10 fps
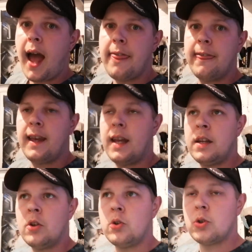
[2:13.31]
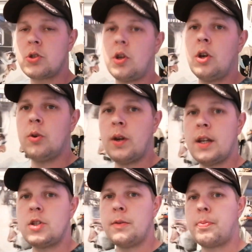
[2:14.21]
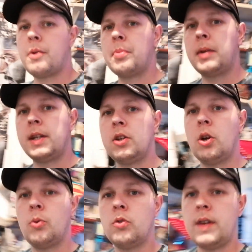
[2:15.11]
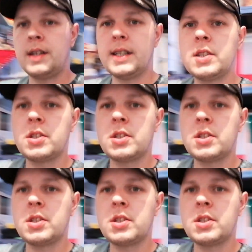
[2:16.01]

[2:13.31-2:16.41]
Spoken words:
And then also, as you probably know already,